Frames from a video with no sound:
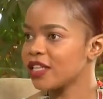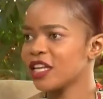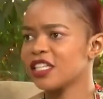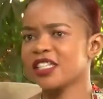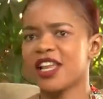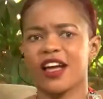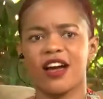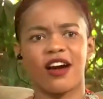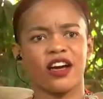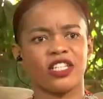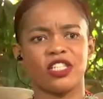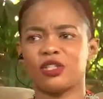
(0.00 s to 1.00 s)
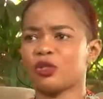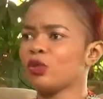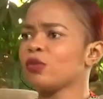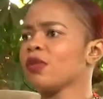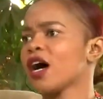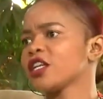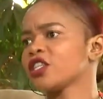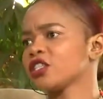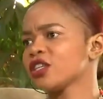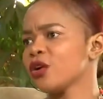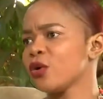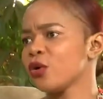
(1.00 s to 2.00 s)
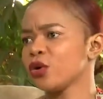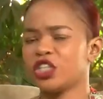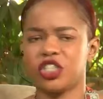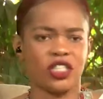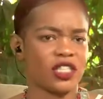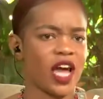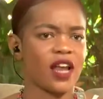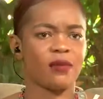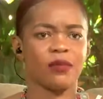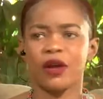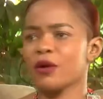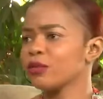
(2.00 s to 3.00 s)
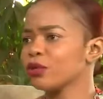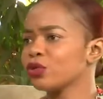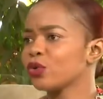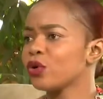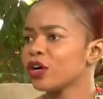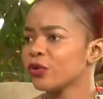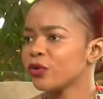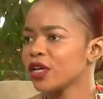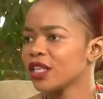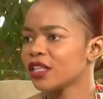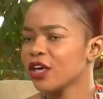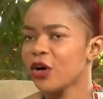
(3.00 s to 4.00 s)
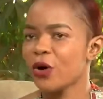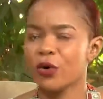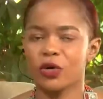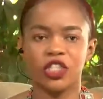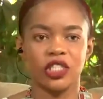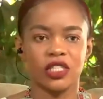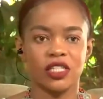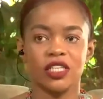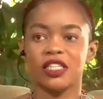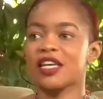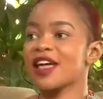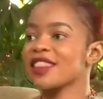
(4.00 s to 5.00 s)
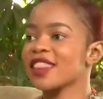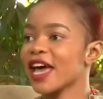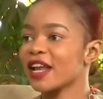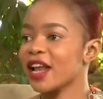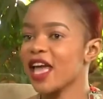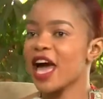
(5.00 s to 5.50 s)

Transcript: Then just like, she's too much, or she's unbearable to work with, or she's this and that.